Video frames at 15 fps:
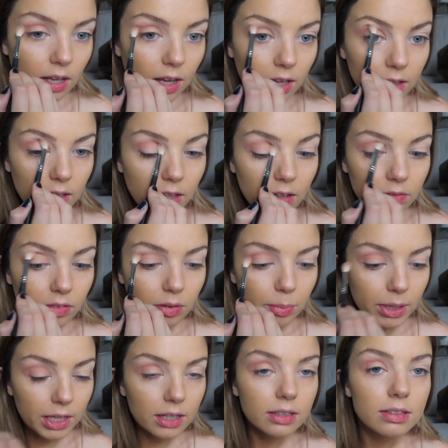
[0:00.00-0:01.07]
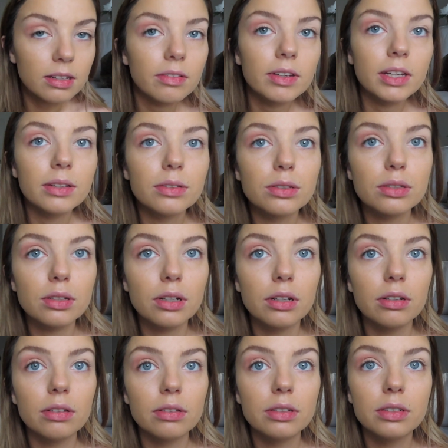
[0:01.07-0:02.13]
I love the pinks of it.
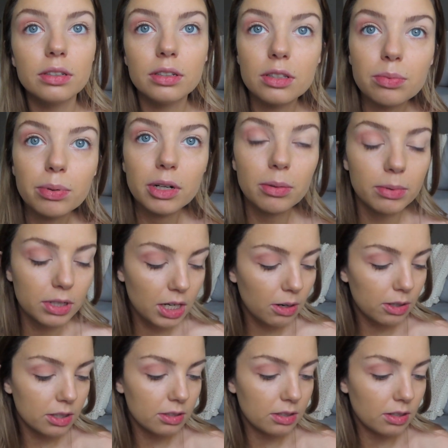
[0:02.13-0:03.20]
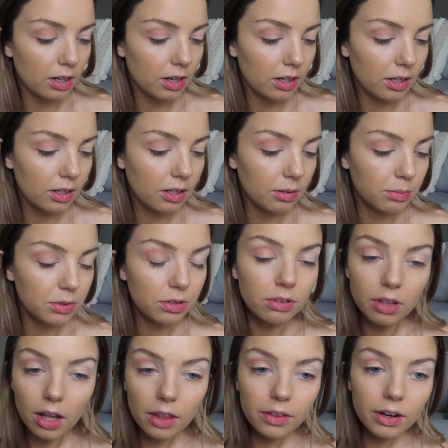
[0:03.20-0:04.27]
So it's pretty much how I start it, and I'm gonna do
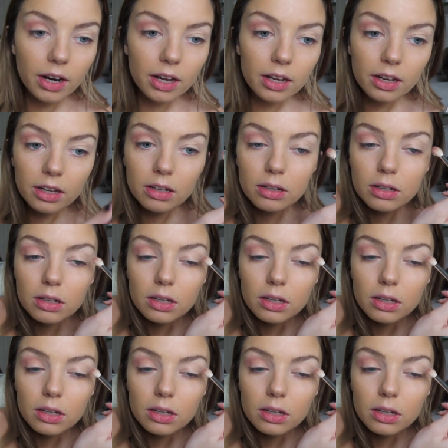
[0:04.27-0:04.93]
the other eye.